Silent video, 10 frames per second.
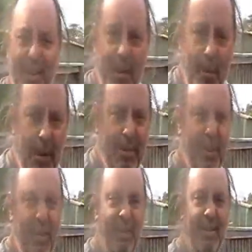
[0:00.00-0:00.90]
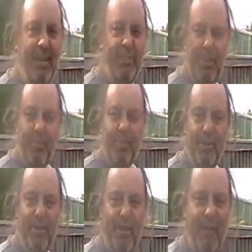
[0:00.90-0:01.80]
But in terms on
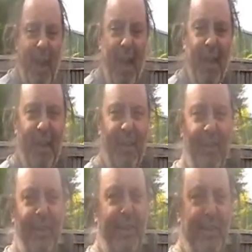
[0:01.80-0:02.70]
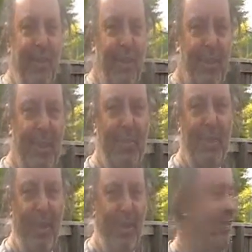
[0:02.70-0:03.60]
the haggling on the cheap side of